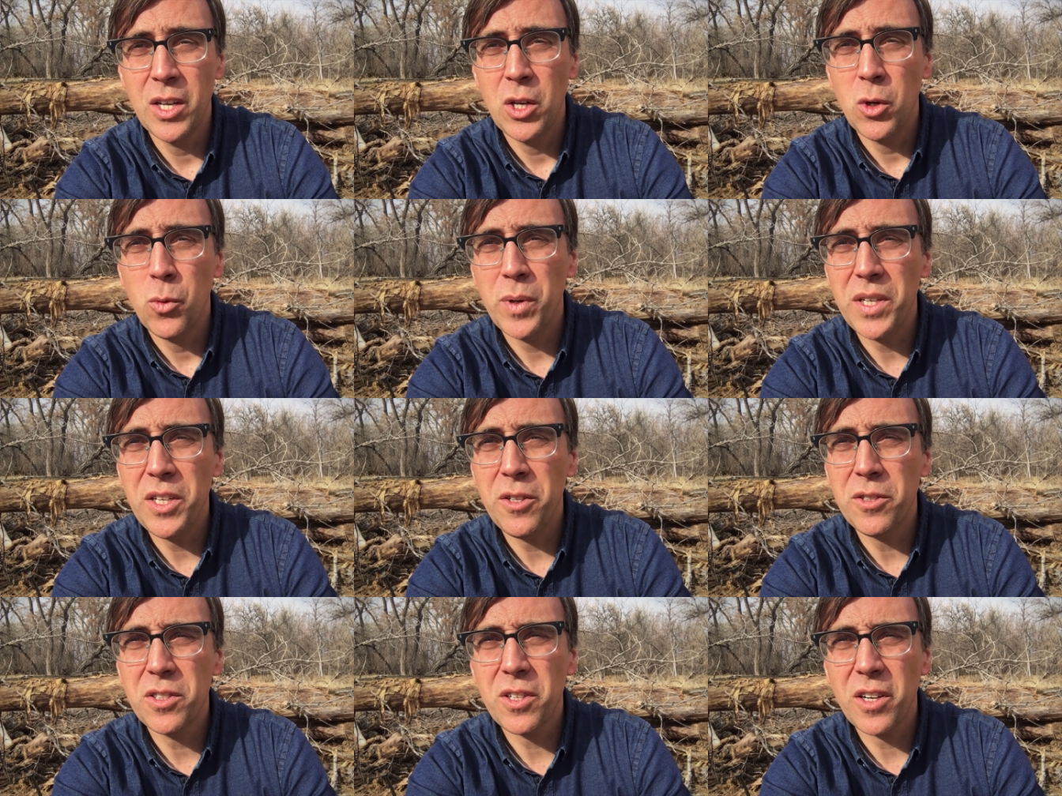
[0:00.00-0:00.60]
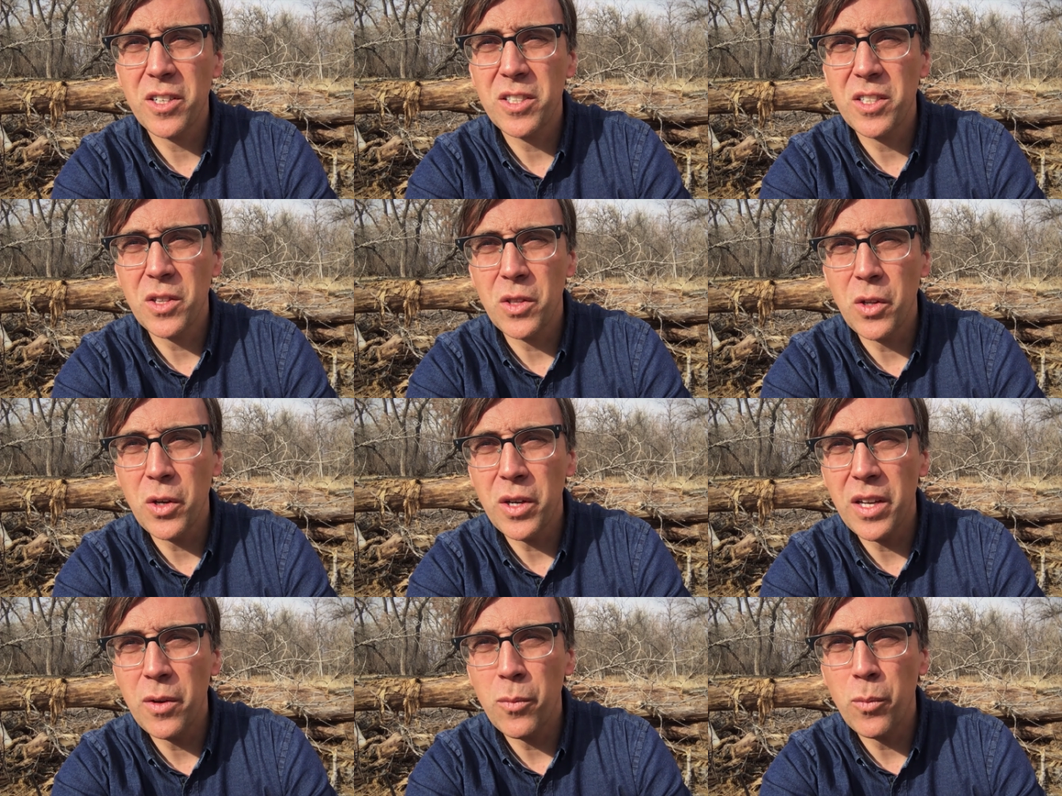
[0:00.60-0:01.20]
when you start to
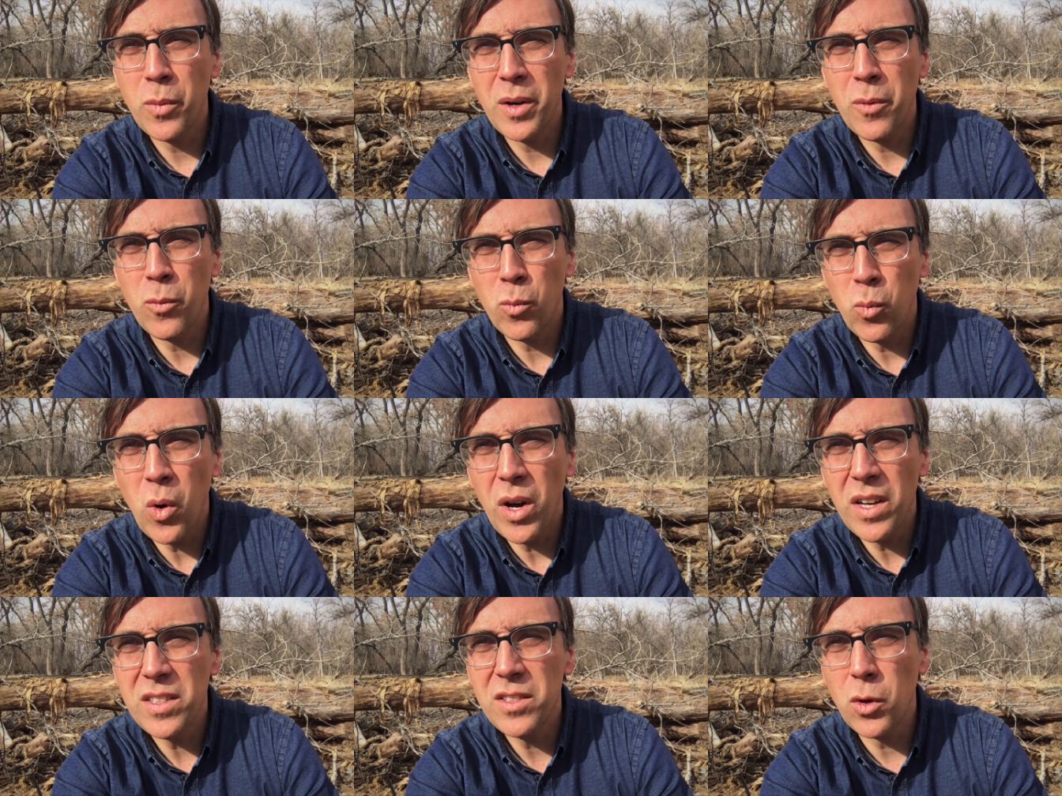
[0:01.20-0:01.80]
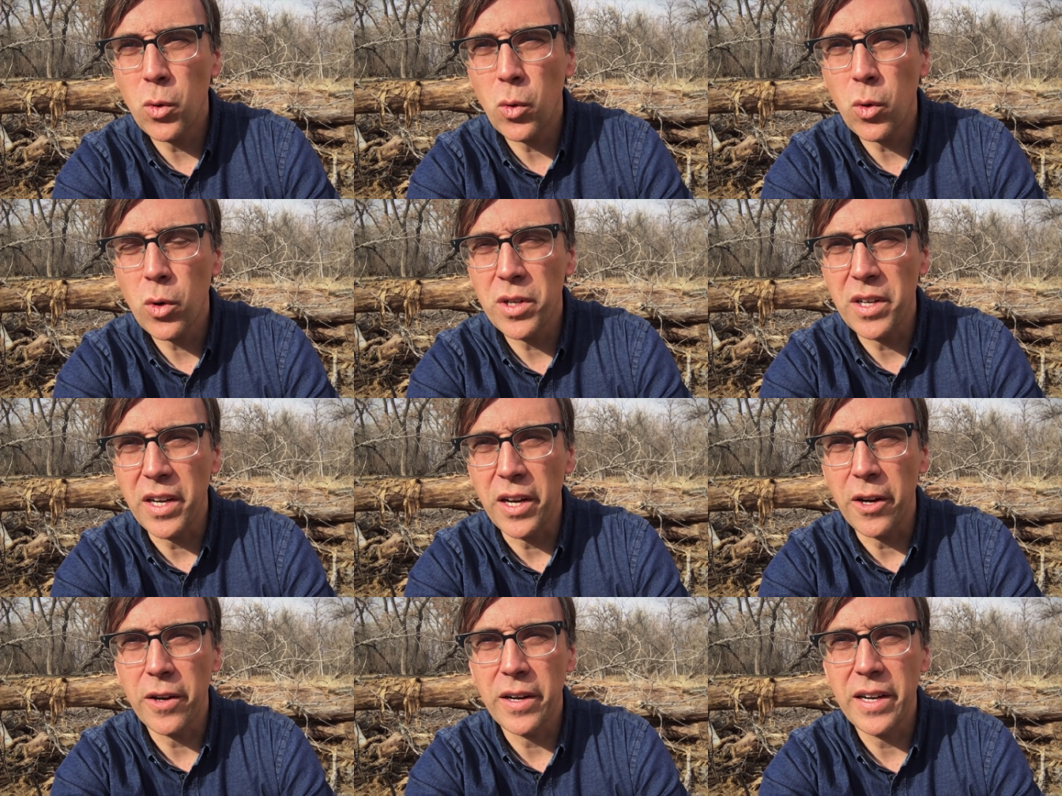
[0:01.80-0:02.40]
look at what was
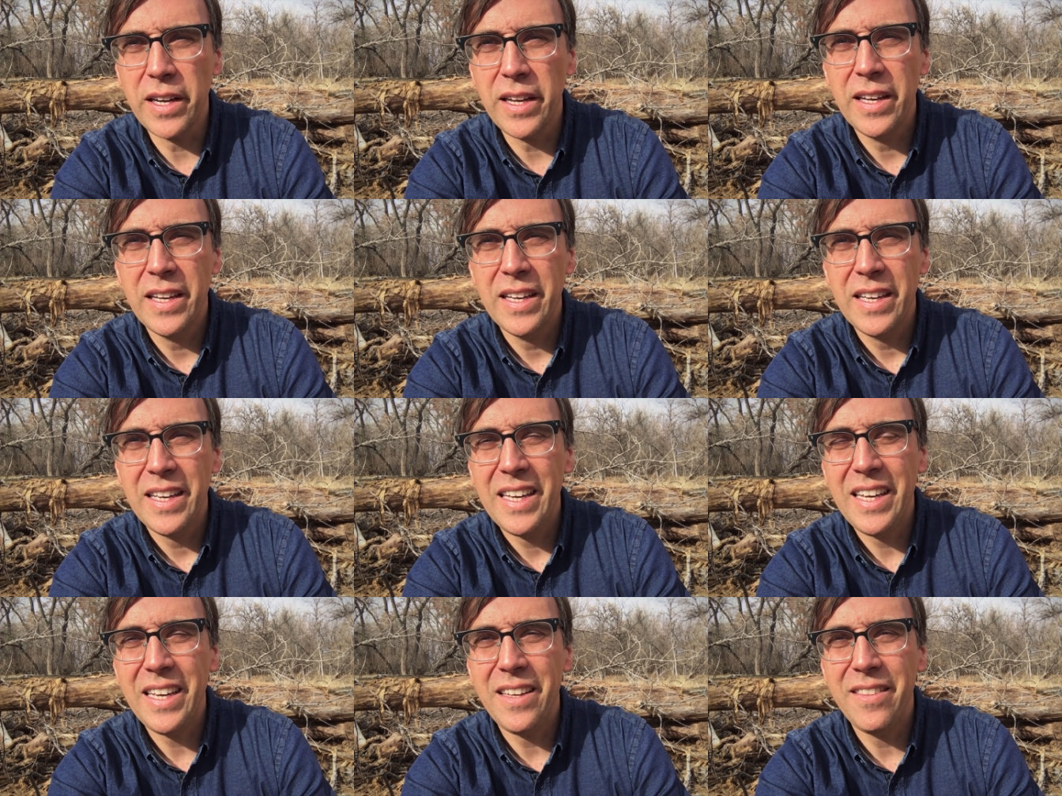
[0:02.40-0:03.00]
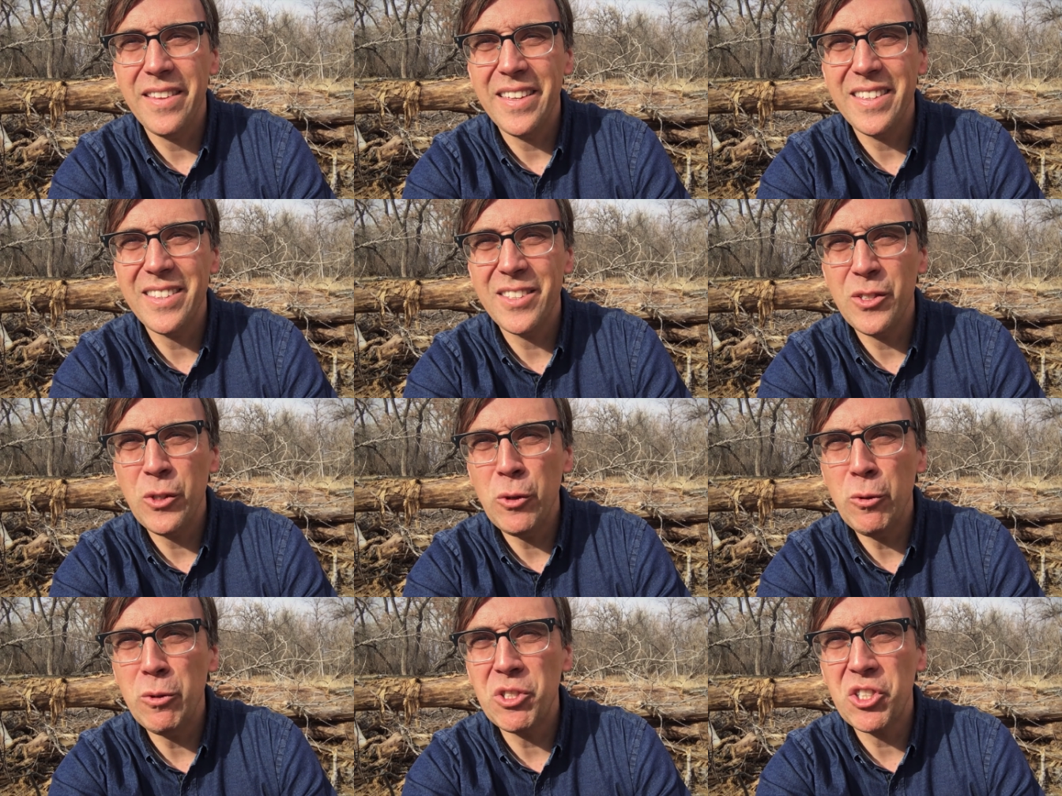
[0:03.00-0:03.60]
ordinary in this
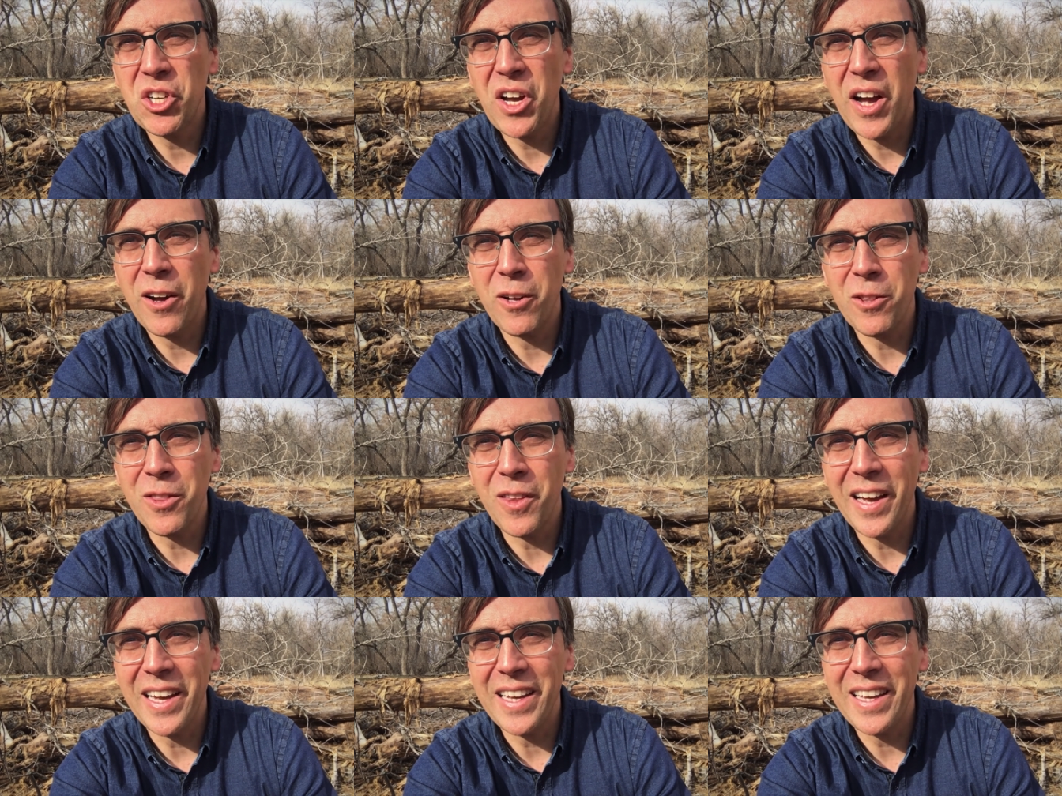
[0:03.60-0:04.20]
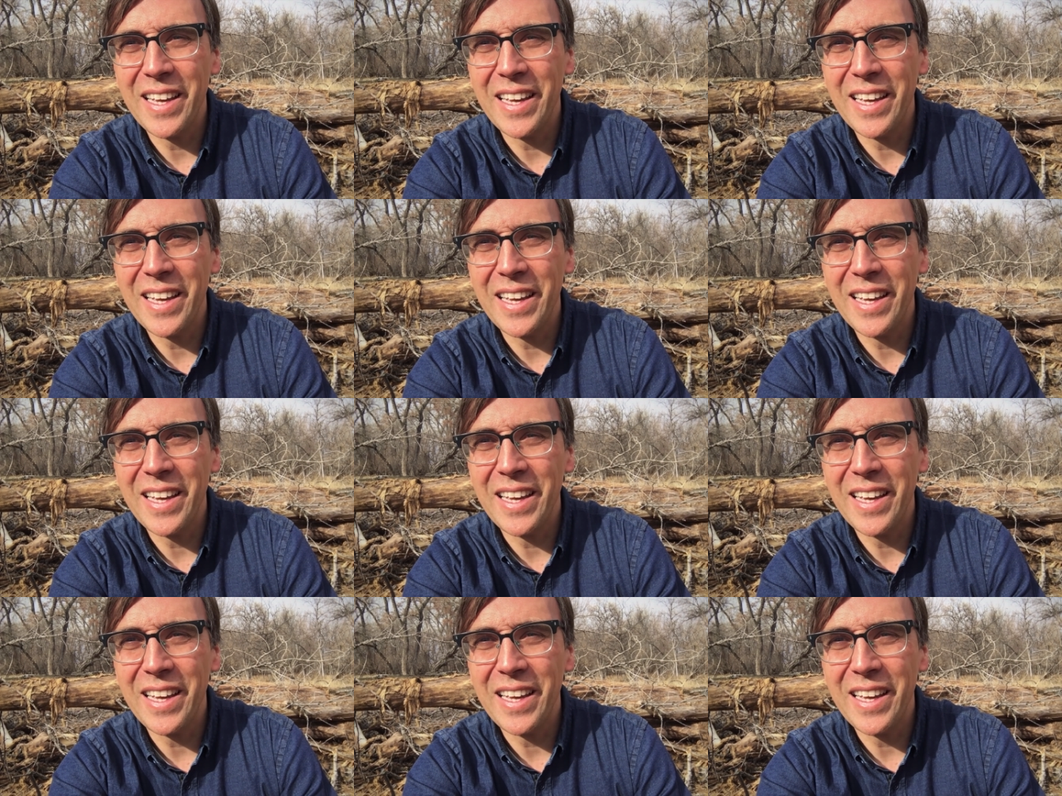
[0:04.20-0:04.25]
new childlike,